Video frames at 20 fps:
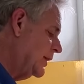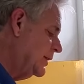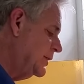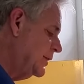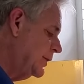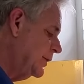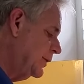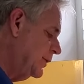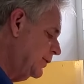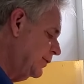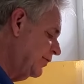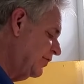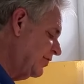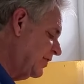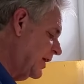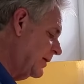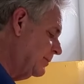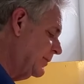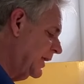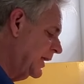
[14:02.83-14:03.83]
to do
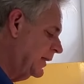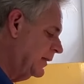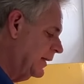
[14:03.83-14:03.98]
something